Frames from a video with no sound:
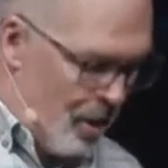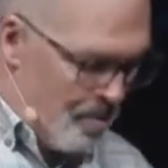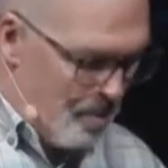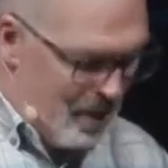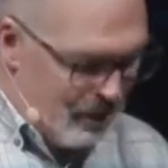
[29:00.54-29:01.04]

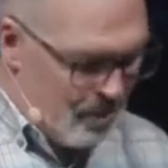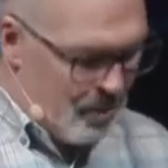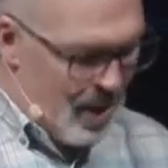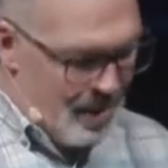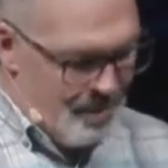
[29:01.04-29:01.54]
up a piece of
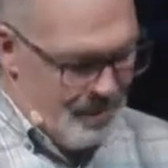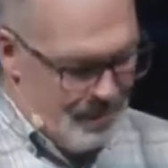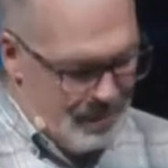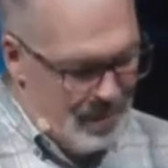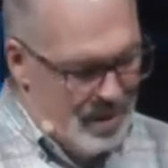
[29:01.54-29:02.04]
bread.
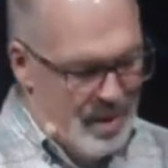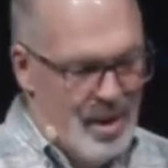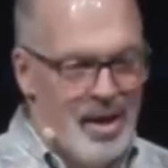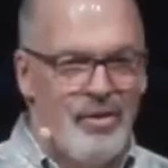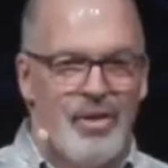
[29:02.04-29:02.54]

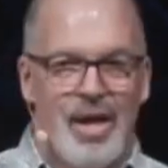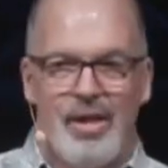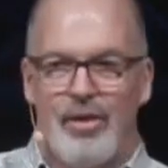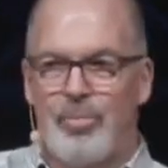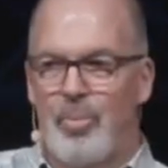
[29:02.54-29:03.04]
And he
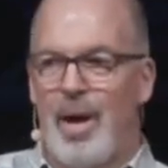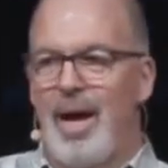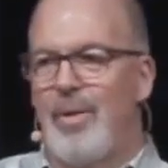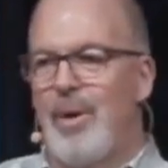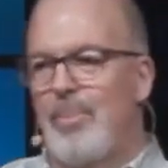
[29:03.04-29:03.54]
said, "This
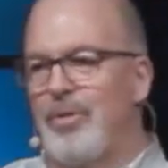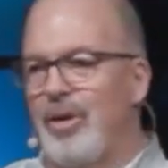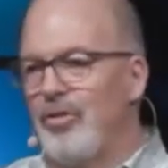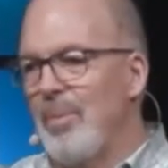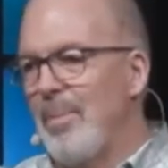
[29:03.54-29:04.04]
bread
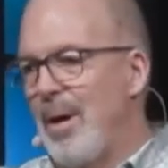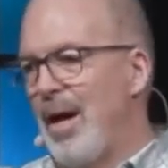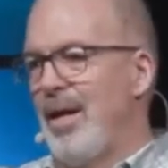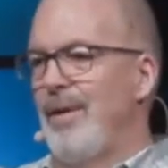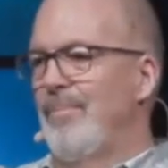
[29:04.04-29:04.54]
represents my
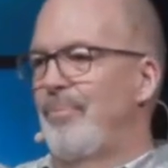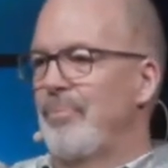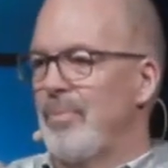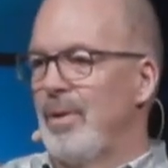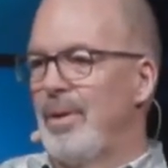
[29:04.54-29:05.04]
body,
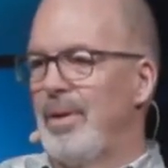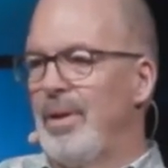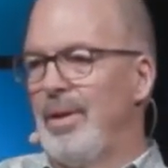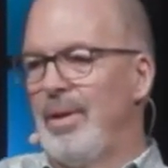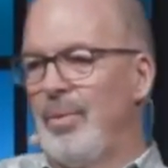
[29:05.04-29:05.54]

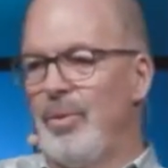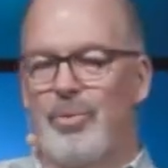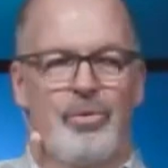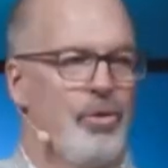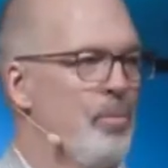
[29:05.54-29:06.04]
which
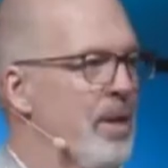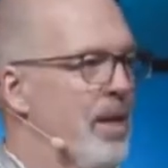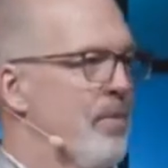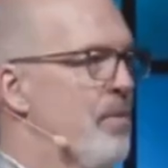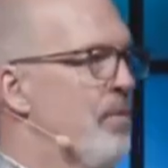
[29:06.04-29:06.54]
will soon be
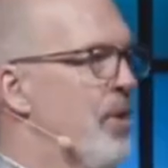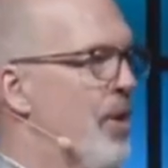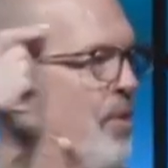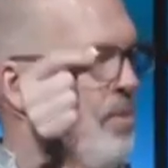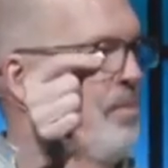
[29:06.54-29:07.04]
given for
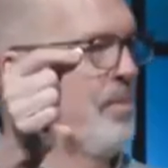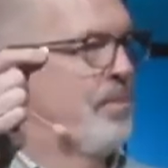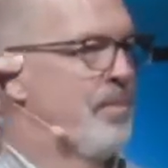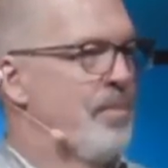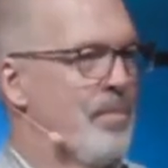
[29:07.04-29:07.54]
you."
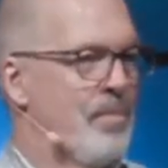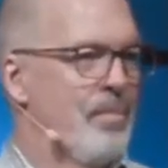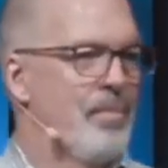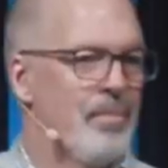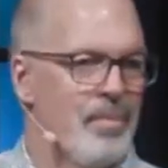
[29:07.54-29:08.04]

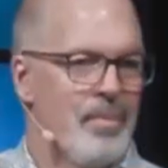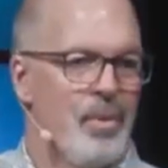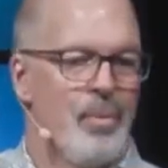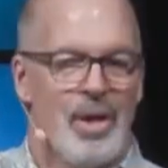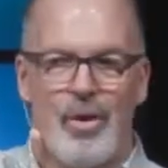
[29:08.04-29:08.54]

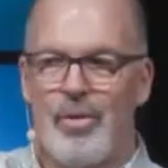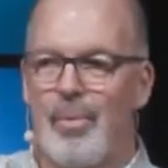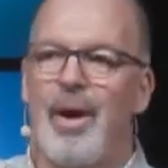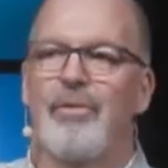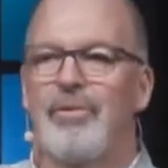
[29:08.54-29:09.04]
And we know the
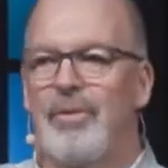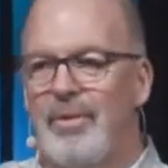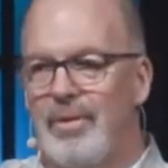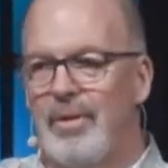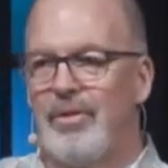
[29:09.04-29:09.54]
rest.
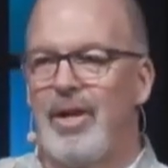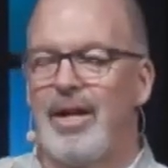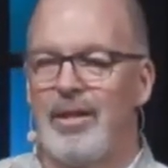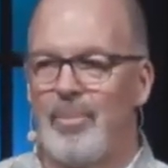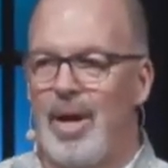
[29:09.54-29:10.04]
Let's
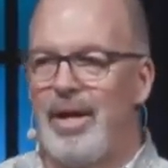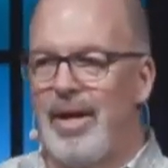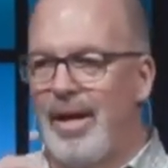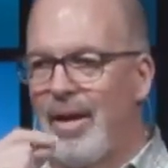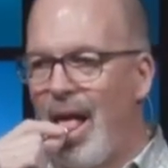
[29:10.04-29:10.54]
take the bread and
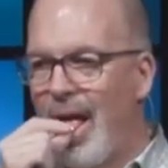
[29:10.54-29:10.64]
eat.